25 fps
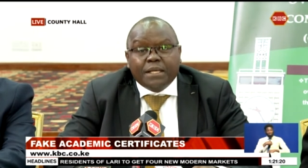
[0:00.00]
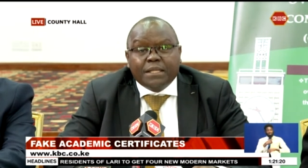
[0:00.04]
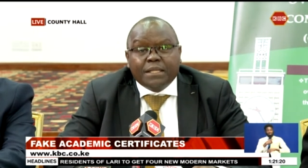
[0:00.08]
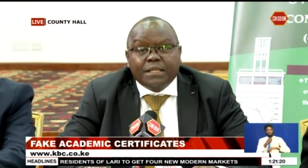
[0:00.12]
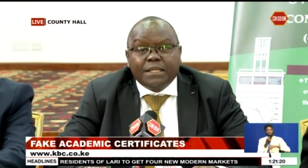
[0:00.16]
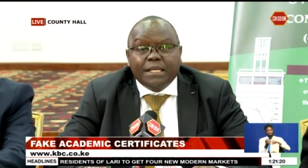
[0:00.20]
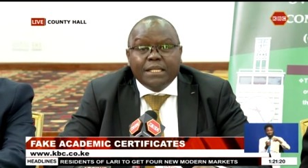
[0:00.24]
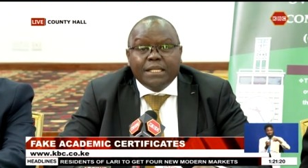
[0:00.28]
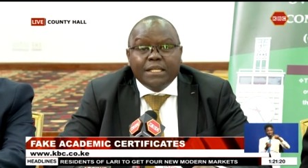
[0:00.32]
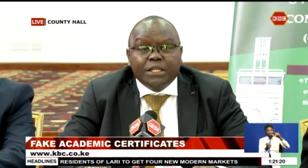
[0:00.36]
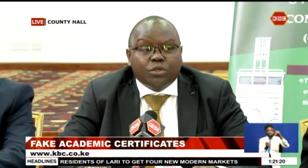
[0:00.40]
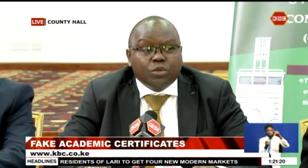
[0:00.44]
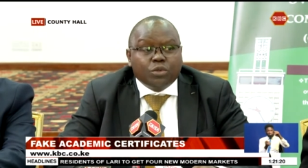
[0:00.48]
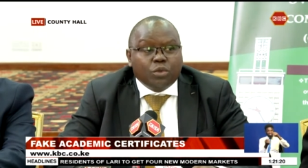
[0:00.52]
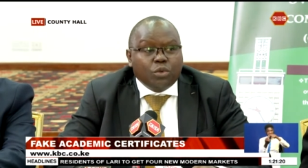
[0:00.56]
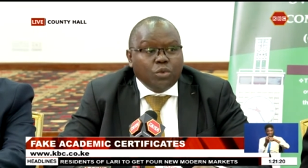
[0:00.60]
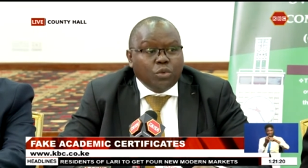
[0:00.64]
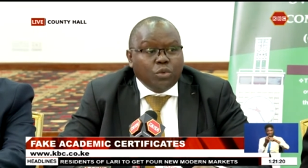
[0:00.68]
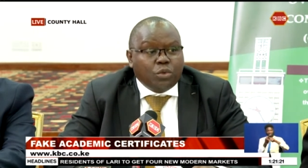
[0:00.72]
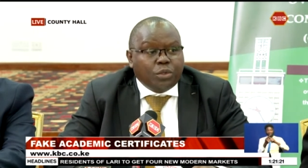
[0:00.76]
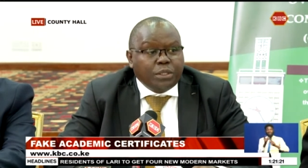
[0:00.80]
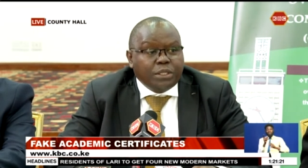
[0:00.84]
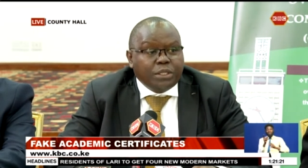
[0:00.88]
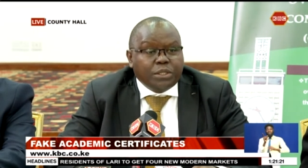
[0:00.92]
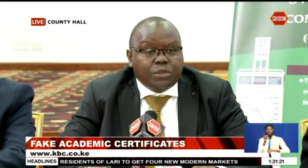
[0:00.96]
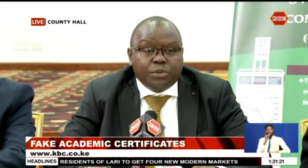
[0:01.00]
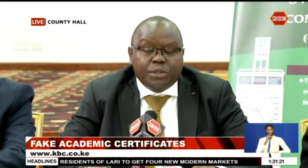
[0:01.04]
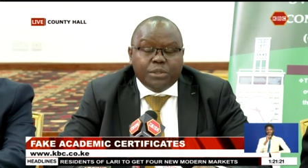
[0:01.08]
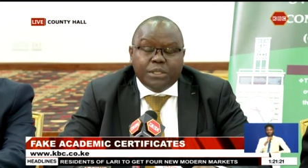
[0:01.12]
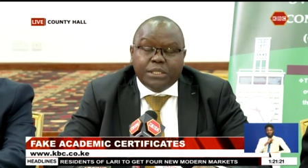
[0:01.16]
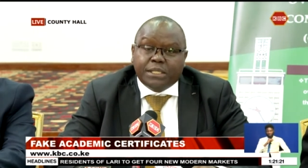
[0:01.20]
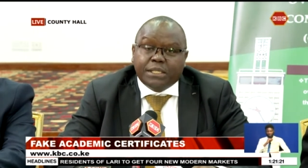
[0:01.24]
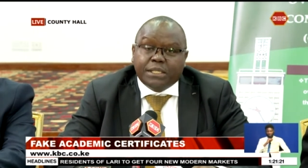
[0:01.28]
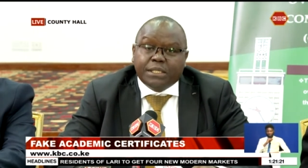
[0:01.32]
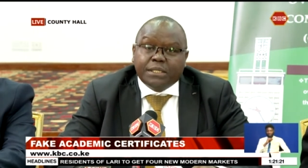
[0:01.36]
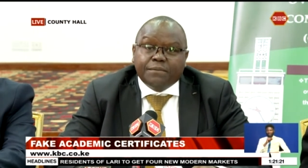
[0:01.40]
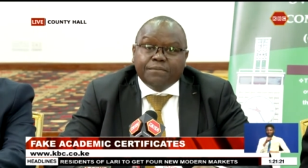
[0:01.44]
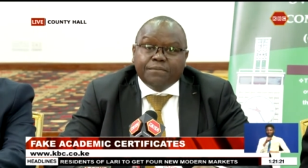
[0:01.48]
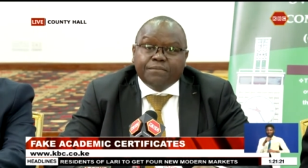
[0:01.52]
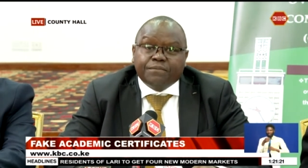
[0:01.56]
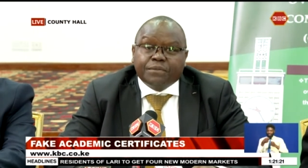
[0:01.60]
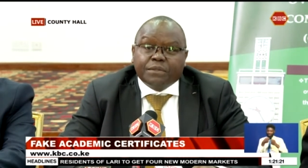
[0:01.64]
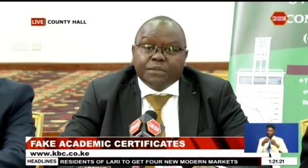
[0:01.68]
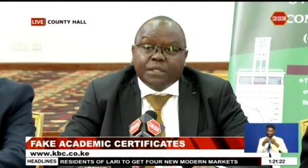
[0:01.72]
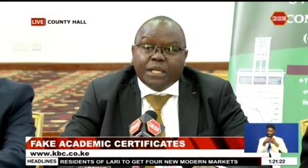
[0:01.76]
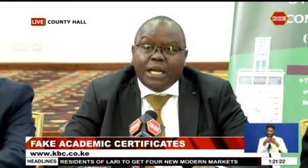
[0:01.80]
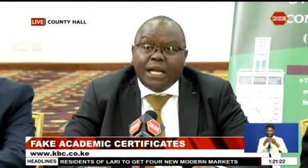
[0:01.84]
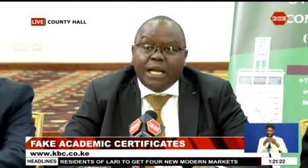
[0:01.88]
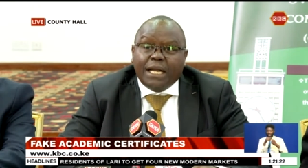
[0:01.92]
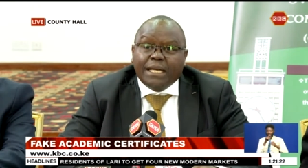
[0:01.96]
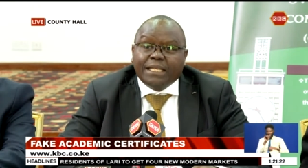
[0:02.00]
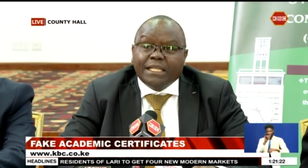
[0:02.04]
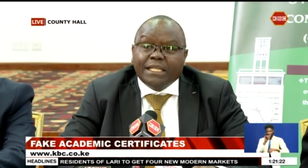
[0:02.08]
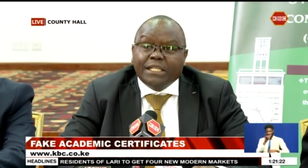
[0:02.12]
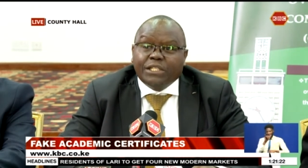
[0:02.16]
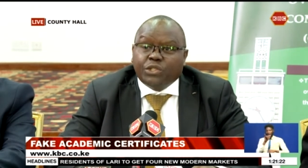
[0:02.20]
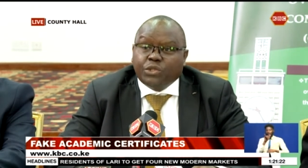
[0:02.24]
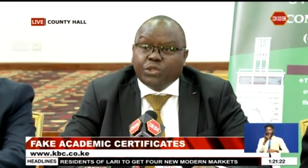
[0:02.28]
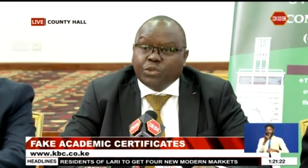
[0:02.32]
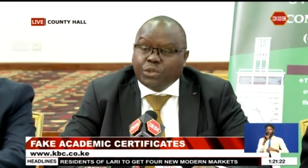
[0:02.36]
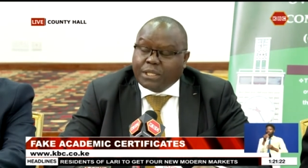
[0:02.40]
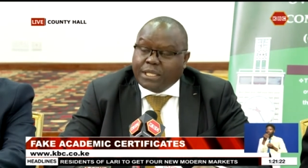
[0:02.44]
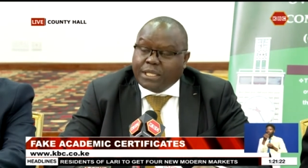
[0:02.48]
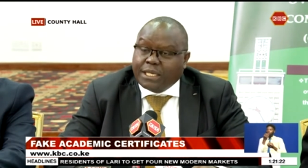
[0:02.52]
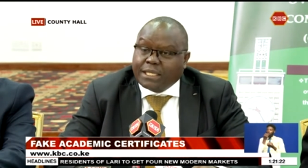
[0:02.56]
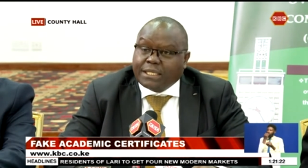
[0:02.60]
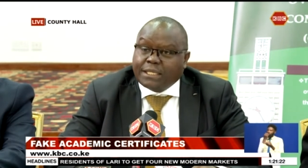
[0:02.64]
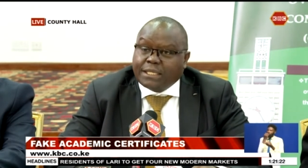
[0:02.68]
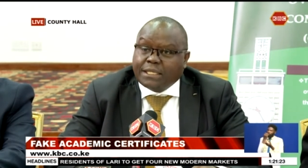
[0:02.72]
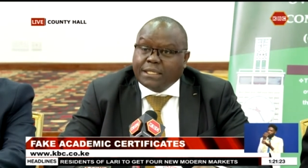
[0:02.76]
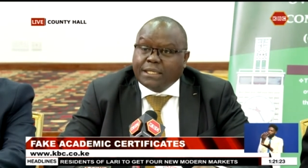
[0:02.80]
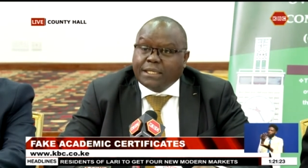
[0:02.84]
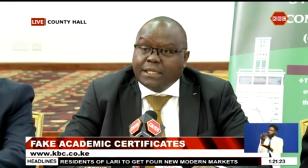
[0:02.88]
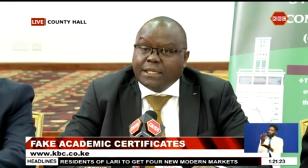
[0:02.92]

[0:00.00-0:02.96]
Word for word: They need to look into it and ensure that